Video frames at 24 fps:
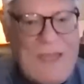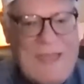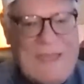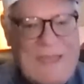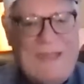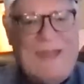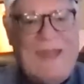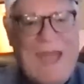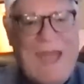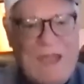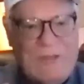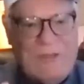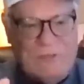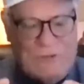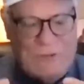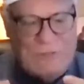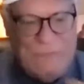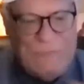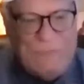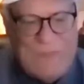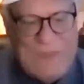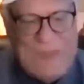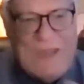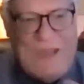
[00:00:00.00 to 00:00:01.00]
It has to
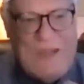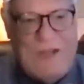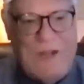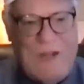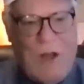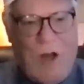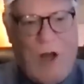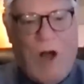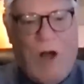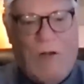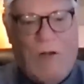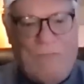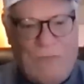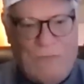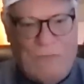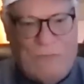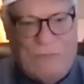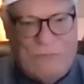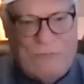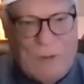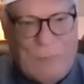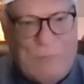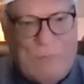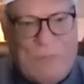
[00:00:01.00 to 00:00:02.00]
feed off of
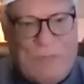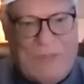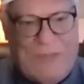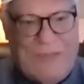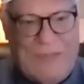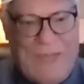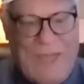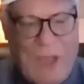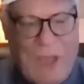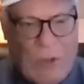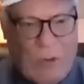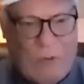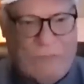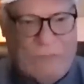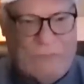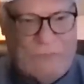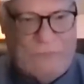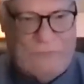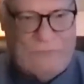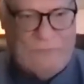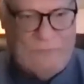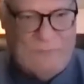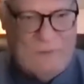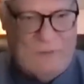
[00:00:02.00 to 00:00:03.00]
something
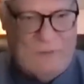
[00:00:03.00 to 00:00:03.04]
else.